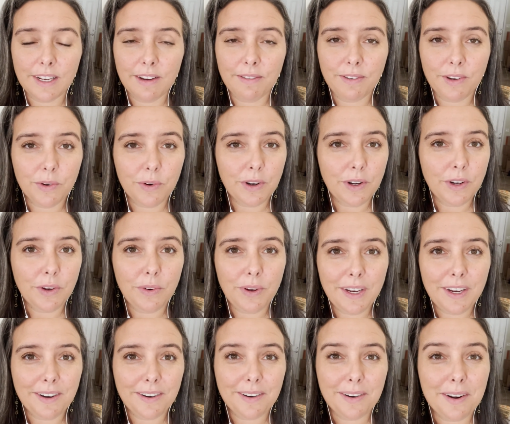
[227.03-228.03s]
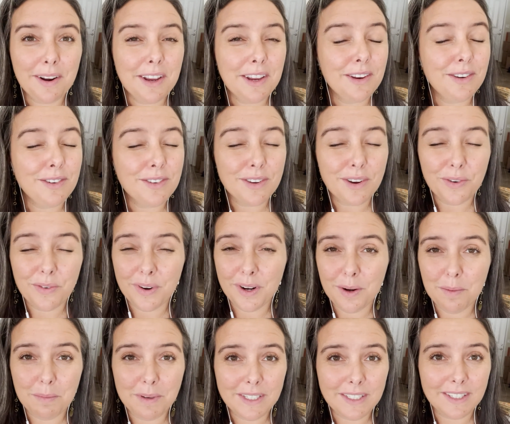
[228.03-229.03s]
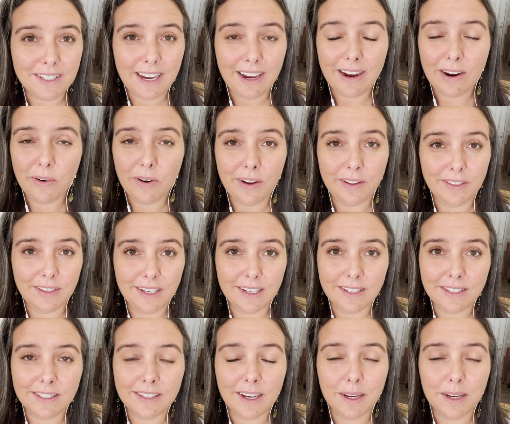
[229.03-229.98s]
If you are new here, you don't want to miss out on this.